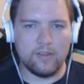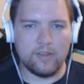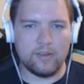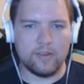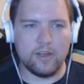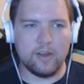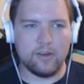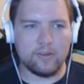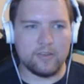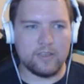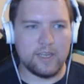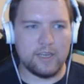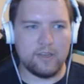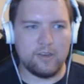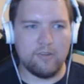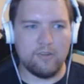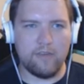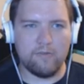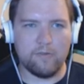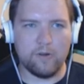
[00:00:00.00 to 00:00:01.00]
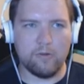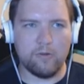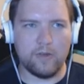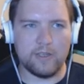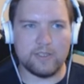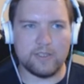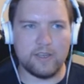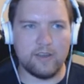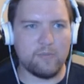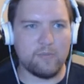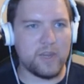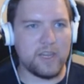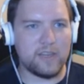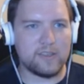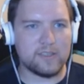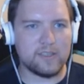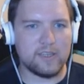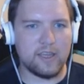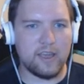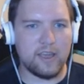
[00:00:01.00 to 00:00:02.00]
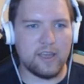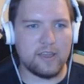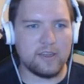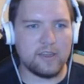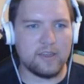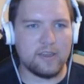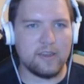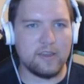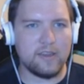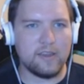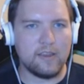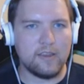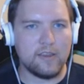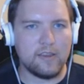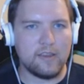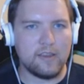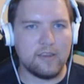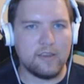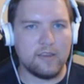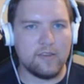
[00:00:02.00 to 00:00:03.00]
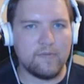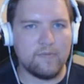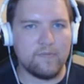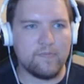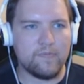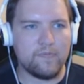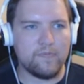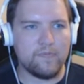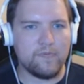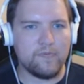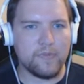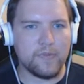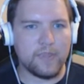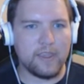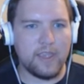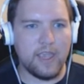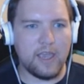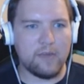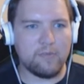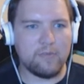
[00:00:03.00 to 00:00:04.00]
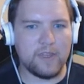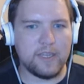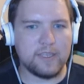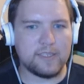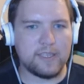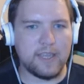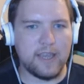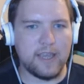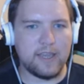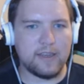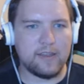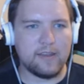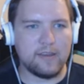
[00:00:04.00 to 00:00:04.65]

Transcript: dark deed you have requested of me is done. Uh, yeah. Yep, he's dead.